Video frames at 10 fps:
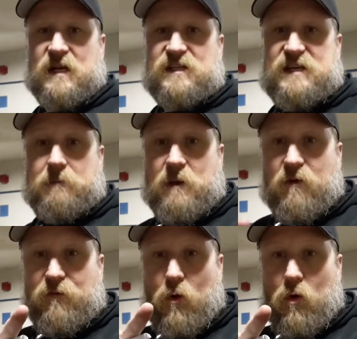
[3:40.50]
Step number
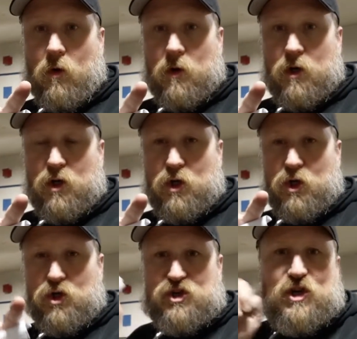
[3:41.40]
4,
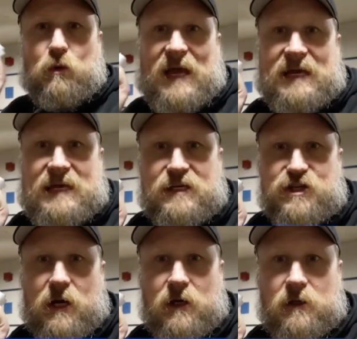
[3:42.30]
shoot like a
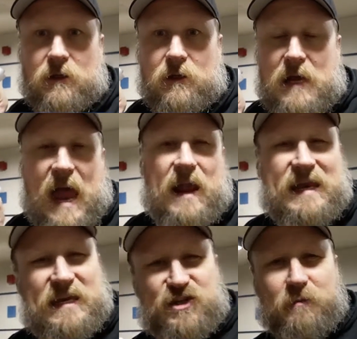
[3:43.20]
ninja. And a
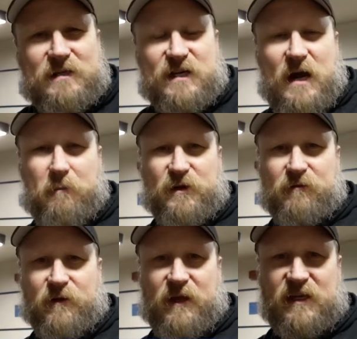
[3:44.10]
ninja means a couple
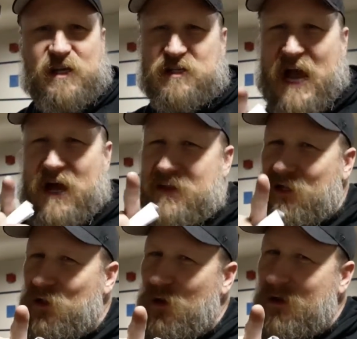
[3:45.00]
different things. It's how you
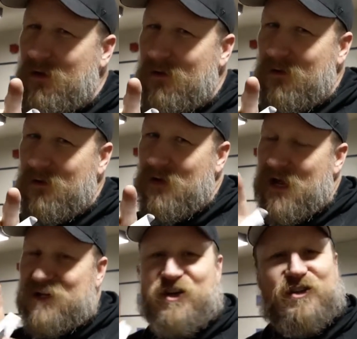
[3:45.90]
look,
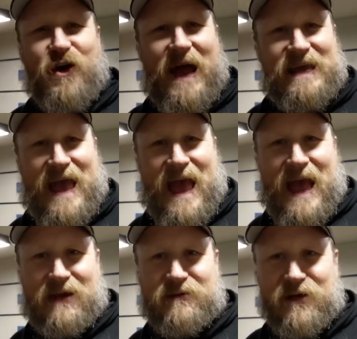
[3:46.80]
and it's also how you
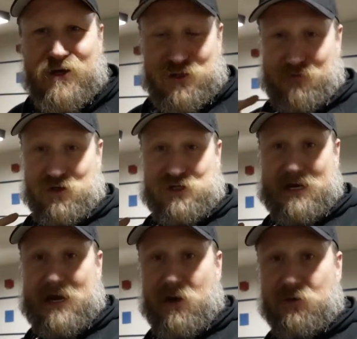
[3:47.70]
act. So if you
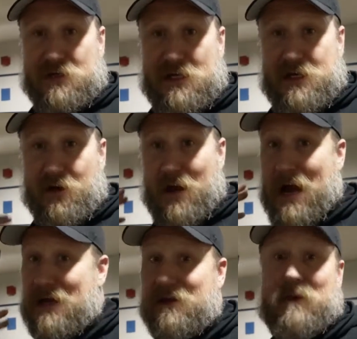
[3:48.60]
check out OD here,
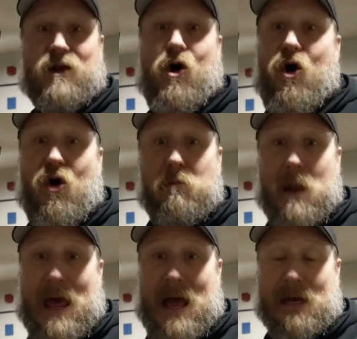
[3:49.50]
I am in all
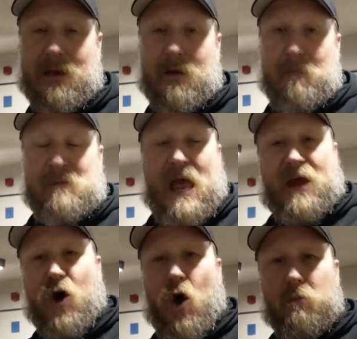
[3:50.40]
black.
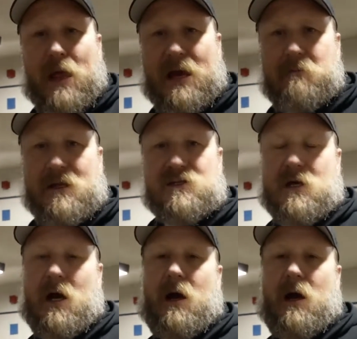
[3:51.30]
And all black means